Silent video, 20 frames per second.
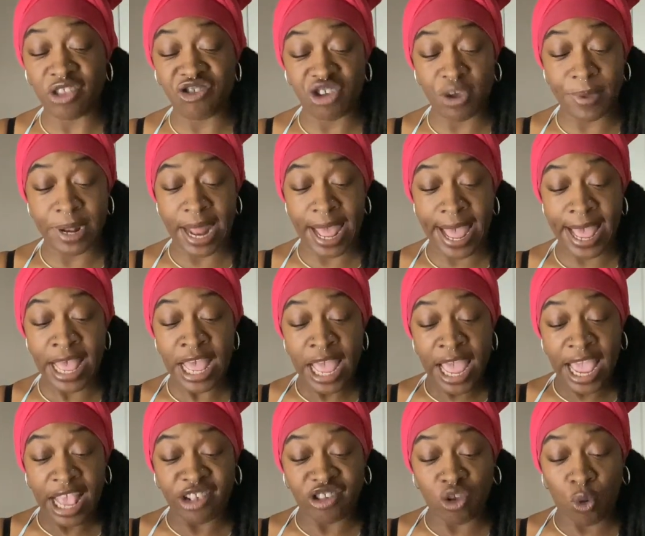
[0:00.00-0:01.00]
Gemini.
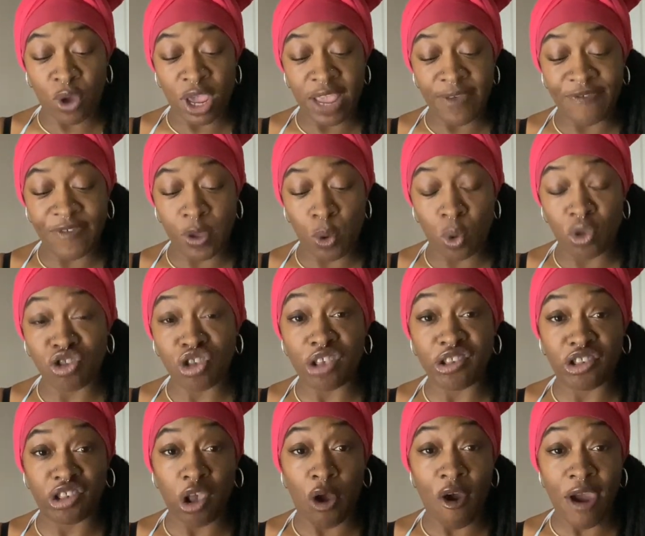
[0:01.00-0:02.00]
And so he feels
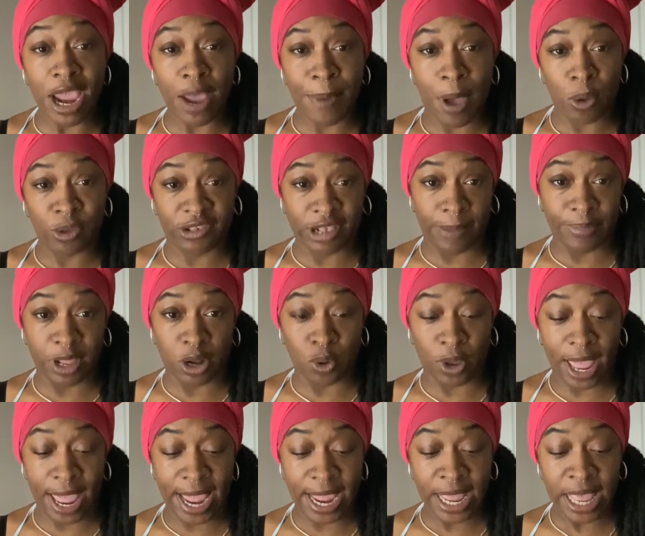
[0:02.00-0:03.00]
sorry about something,
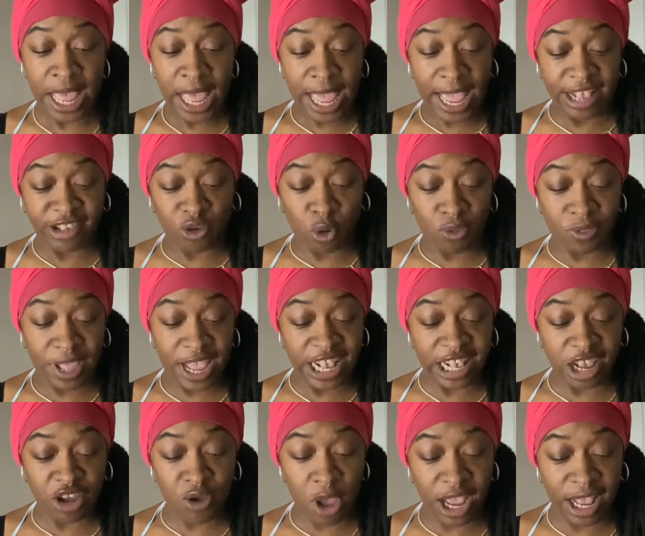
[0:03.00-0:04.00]
okay? And so
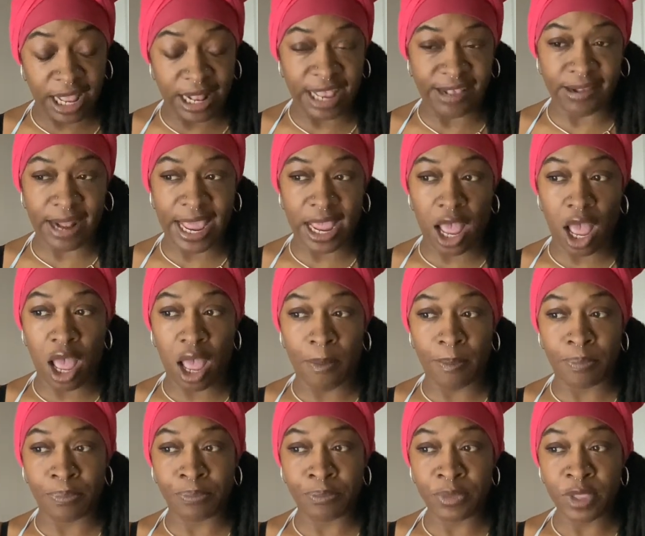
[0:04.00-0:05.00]
it's like
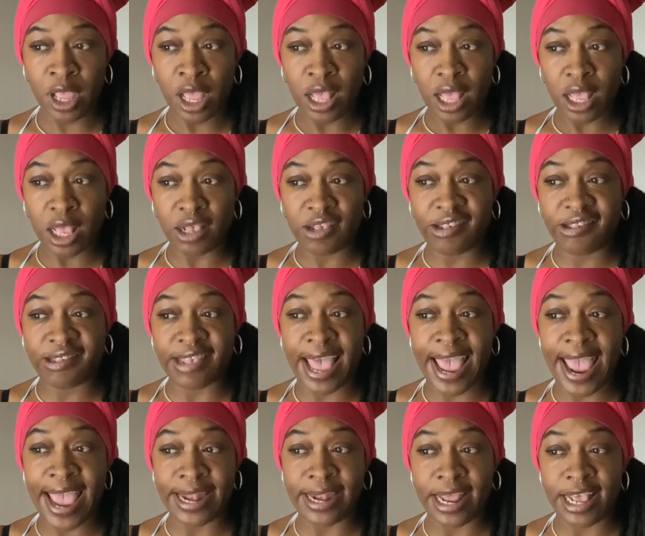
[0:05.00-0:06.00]

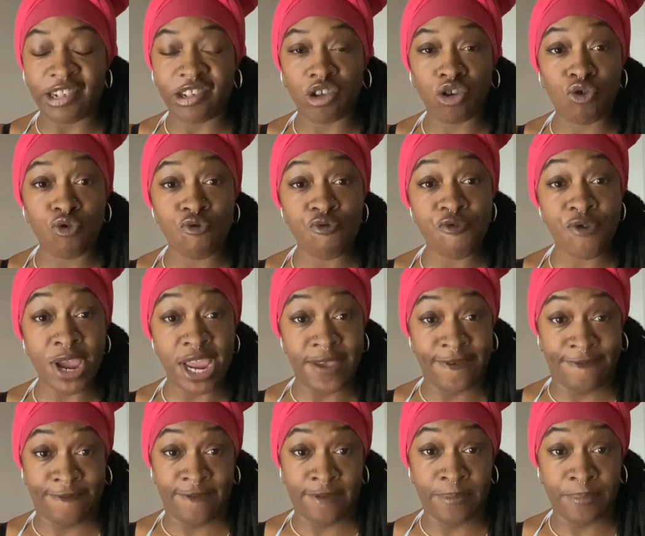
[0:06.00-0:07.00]
sadness,
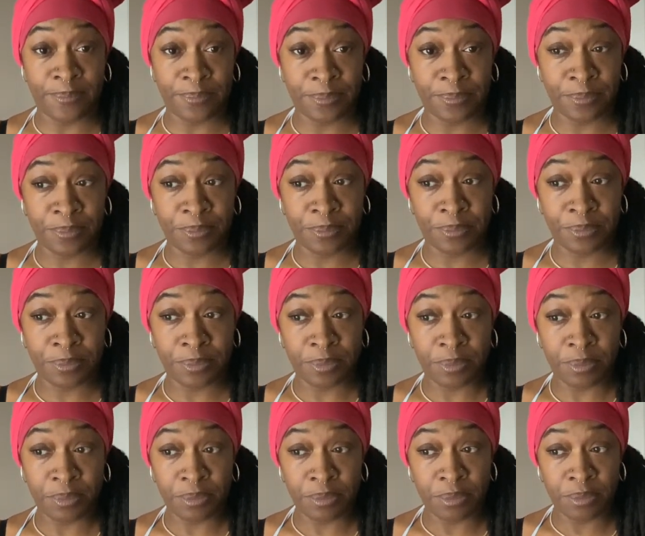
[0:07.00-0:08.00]
grief,
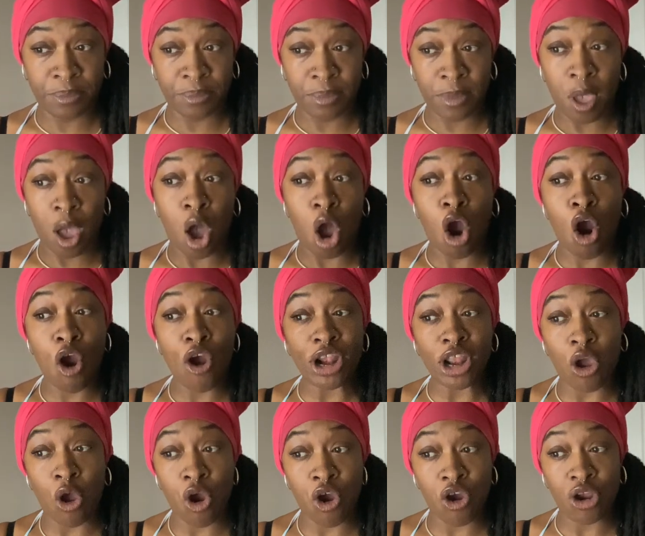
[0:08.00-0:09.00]
heart
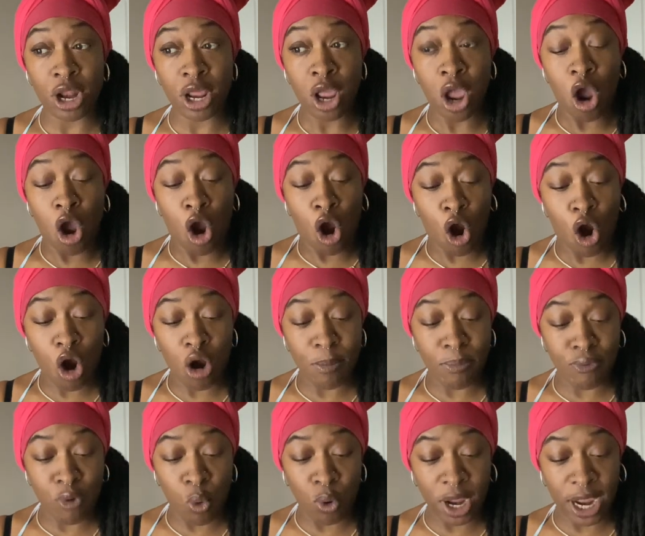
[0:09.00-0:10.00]
hurt,
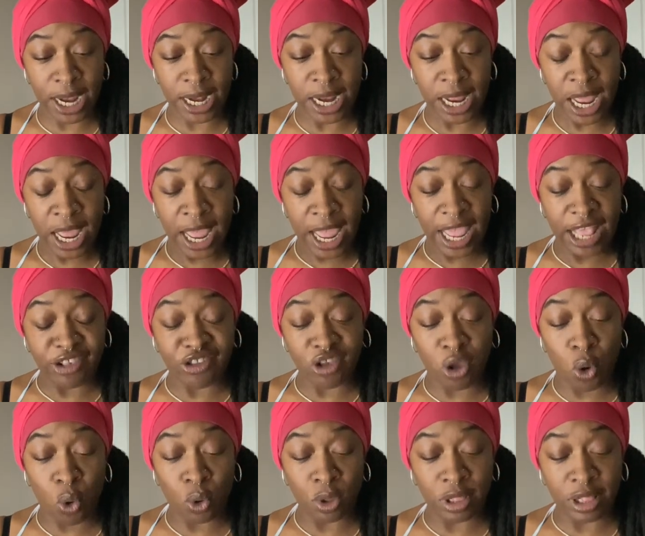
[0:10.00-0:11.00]
heartbroken. And
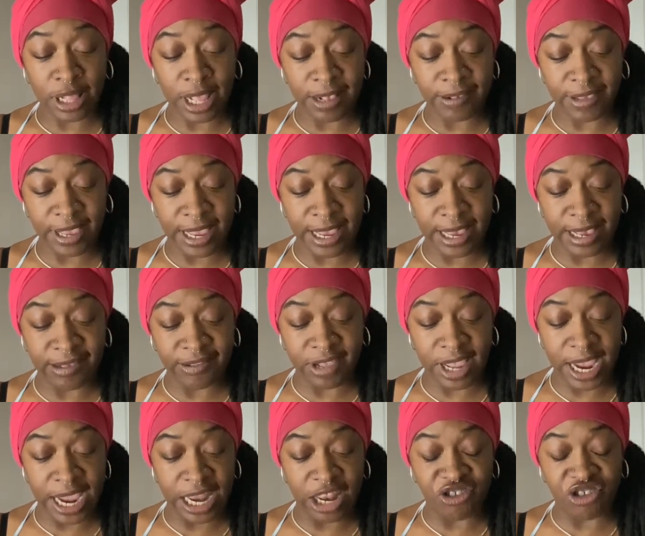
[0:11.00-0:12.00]
so this is the
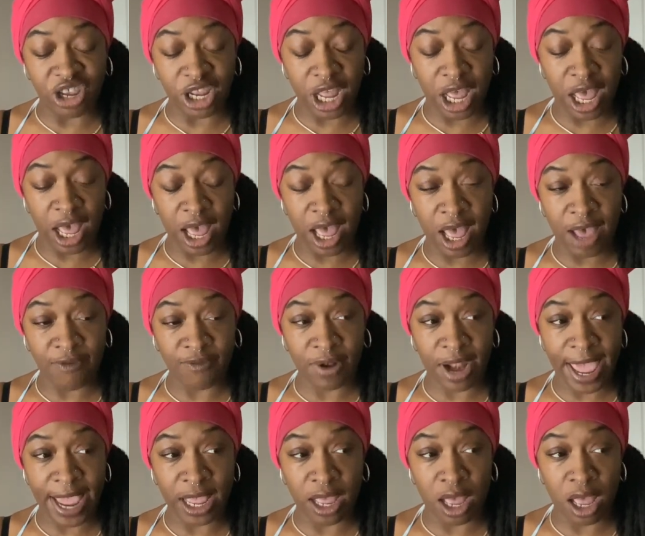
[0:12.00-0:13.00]
energy of
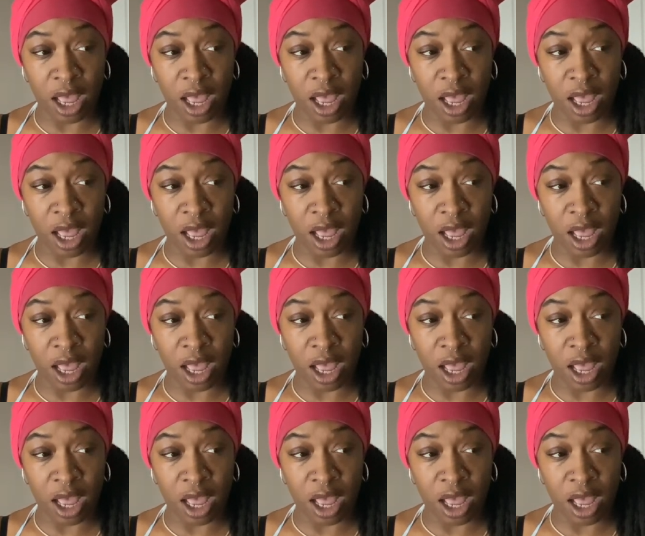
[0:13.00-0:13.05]
like